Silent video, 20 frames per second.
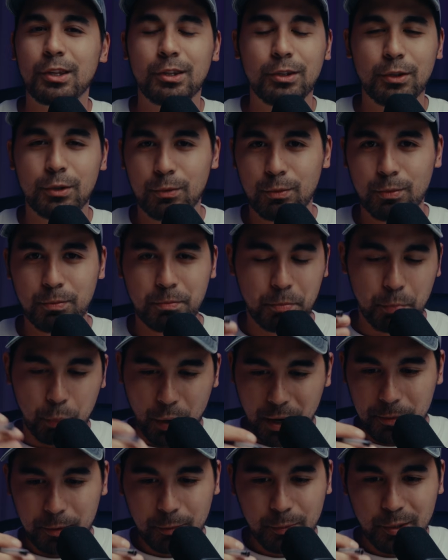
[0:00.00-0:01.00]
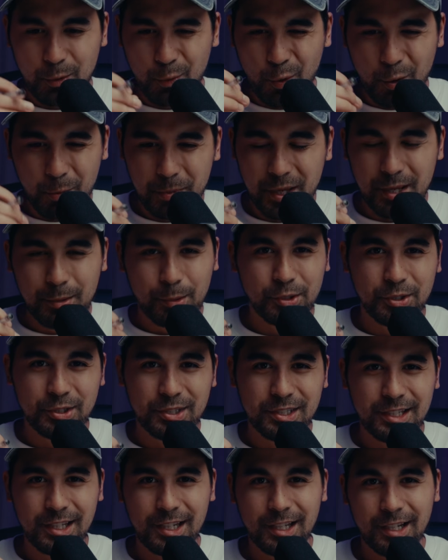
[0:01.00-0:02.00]
you probably won't be able to
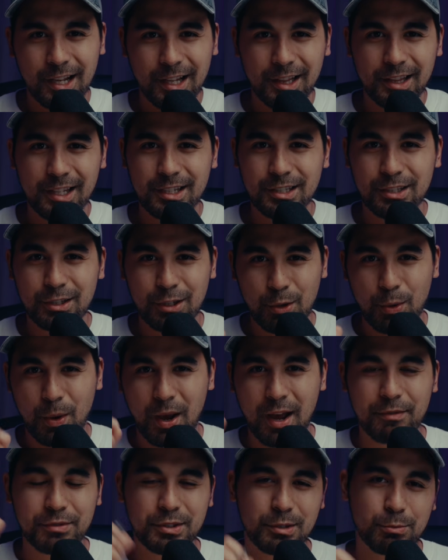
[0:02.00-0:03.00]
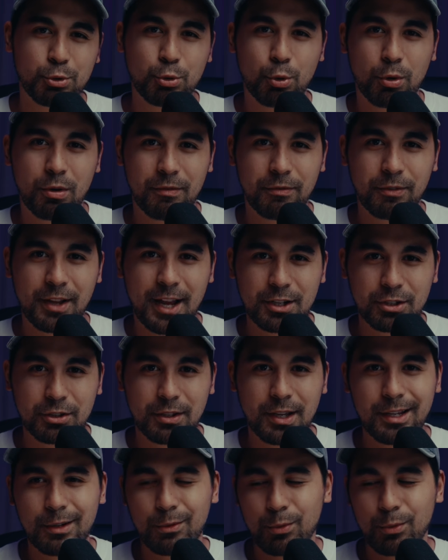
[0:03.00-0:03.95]
see it unless you have some sort of flashlight,